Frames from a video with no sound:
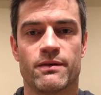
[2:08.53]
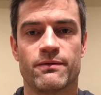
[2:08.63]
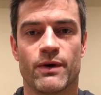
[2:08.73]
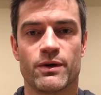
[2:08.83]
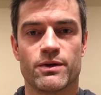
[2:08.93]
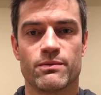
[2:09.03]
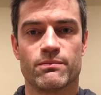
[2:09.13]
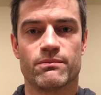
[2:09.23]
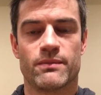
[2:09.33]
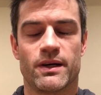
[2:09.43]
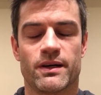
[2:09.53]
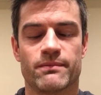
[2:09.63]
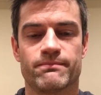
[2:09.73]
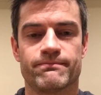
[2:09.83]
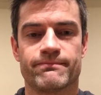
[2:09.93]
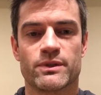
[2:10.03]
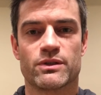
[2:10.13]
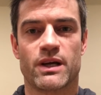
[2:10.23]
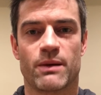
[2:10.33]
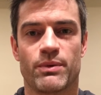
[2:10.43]
volume
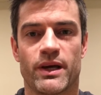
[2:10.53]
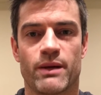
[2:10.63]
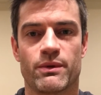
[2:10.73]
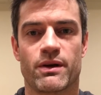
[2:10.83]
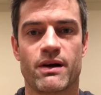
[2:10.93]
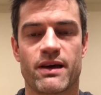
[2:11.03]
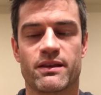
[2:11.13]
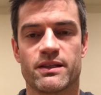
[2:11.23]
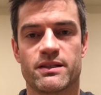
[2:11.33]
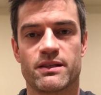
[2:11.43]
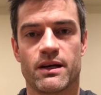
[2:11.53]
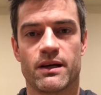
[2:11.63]
kind of plan with our athletes